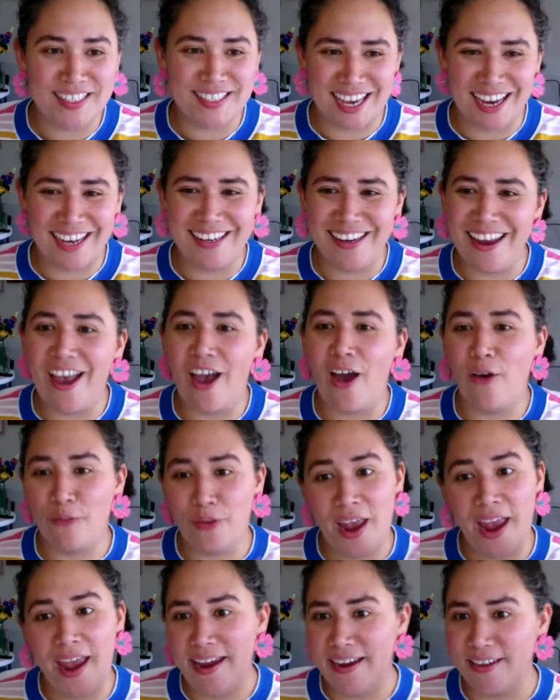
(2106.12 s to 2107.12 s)
this idea of,
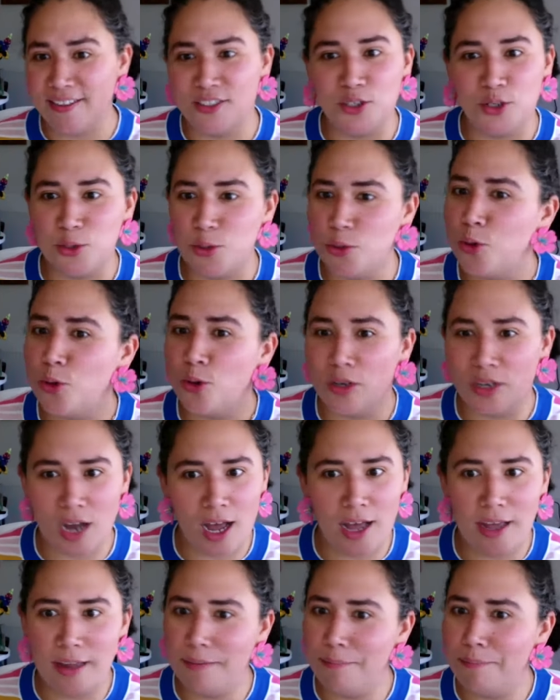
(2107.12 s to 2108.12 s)
hey, do
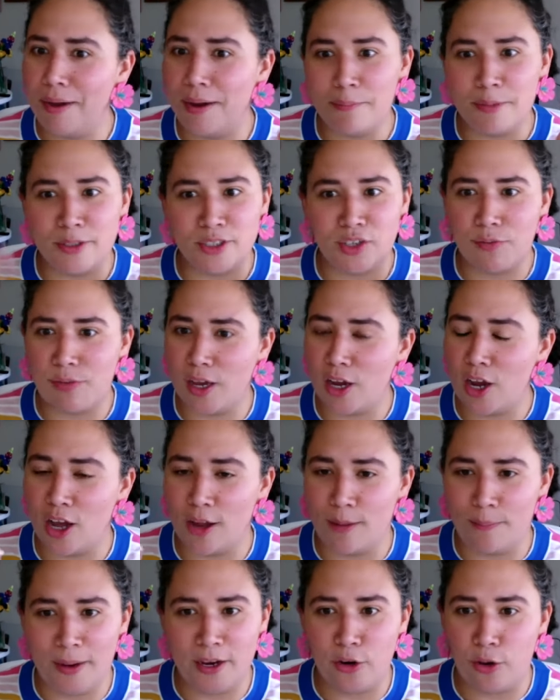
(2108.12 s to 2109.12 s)
gut members of the
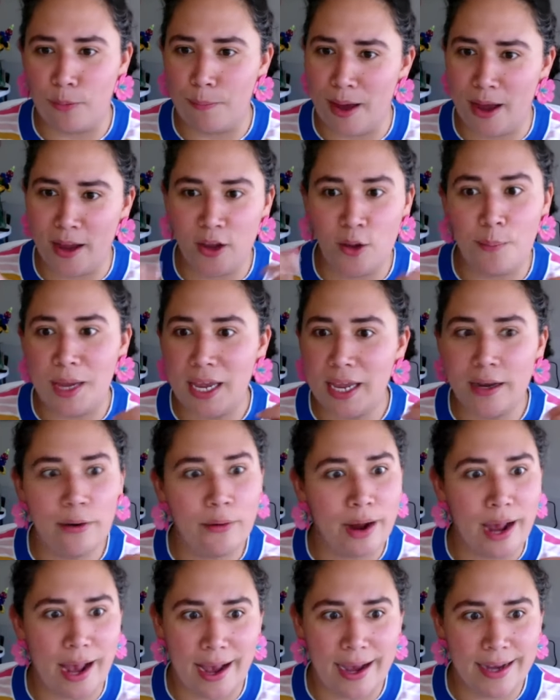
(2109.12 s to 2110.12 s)
gut microbiome
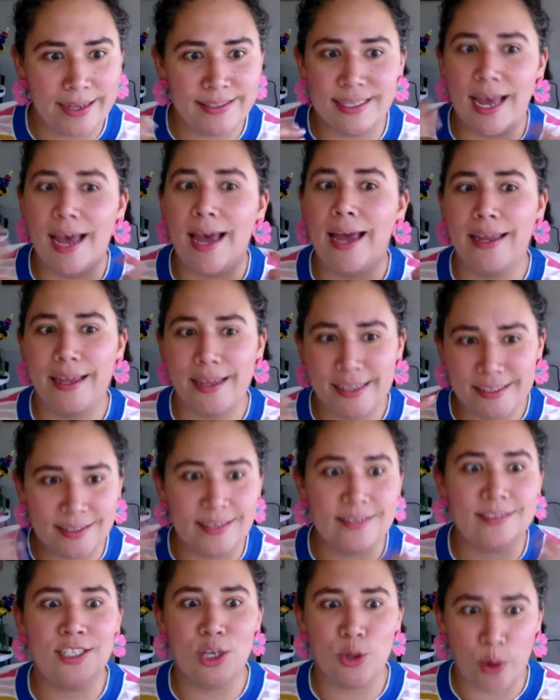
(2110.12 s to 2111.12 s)
interact
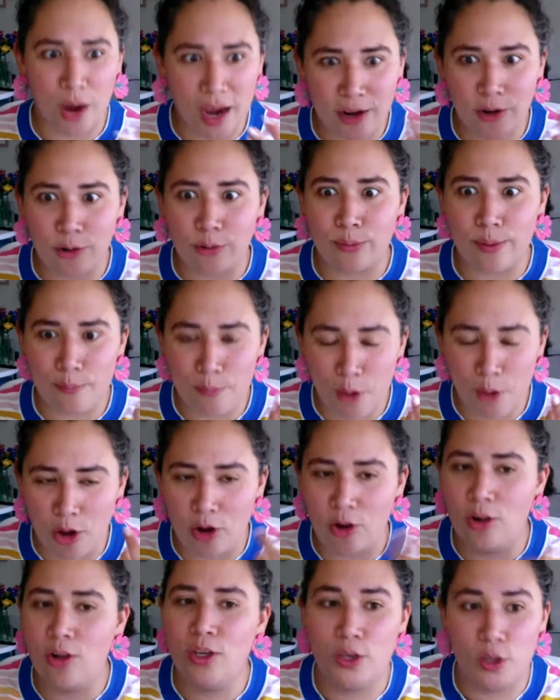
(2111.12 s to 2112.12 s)
and degrade or
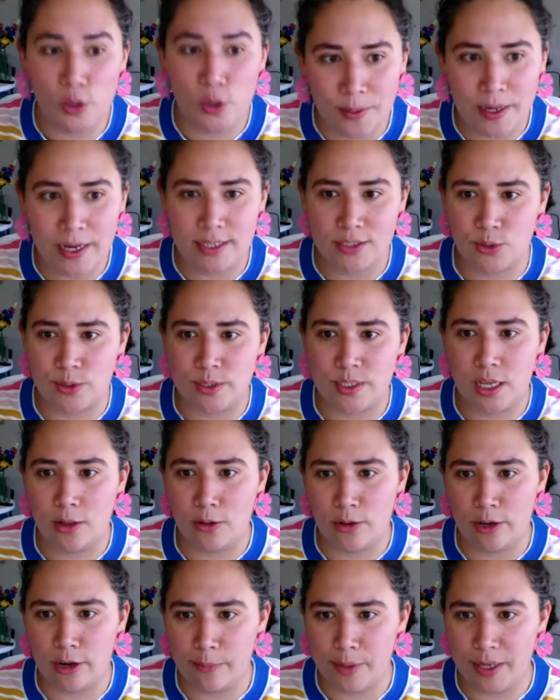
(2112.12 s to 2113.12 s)
remodel human
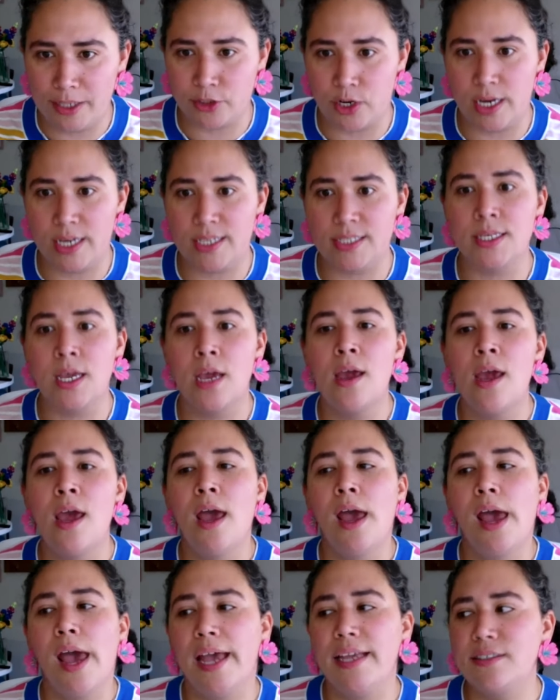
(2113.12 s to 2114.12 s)
extracellular matrix?
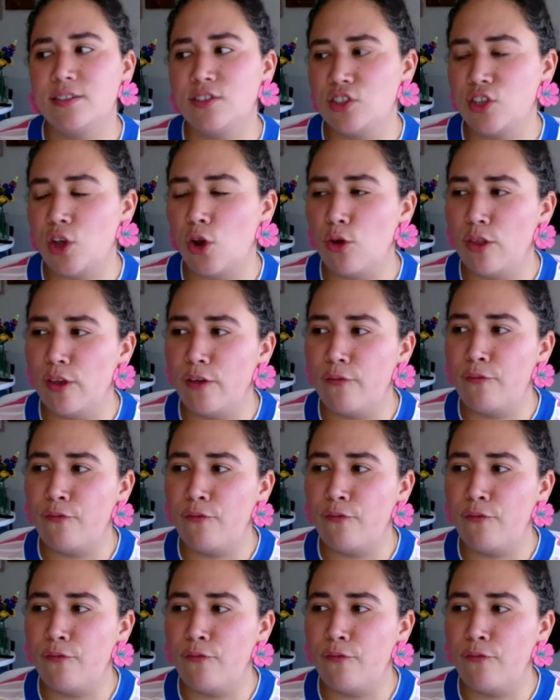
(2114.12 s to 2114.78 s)
And so